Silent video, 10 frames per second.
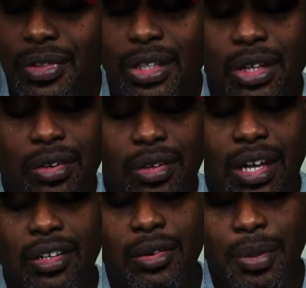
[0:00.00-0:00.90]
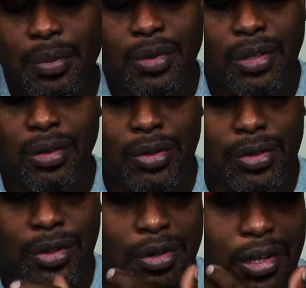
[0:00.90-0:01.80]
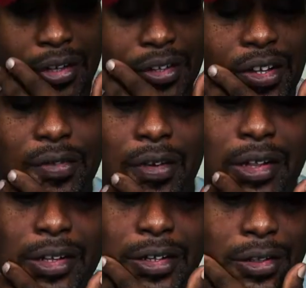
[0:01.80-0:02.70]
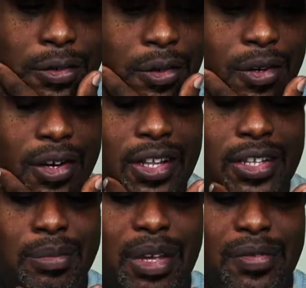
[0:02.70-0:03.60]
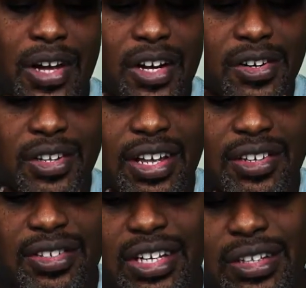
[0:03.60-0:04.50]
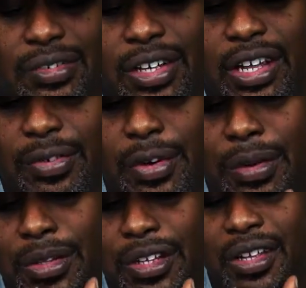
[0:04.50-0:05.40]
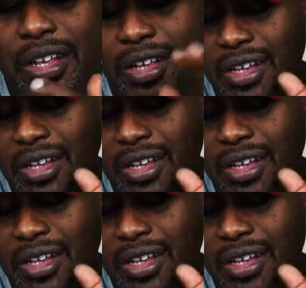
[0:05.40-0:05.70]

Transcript: I know people are going like, well, it ain't enough. I live in New York. I need to make $500,000. I live in California. That'd be neat.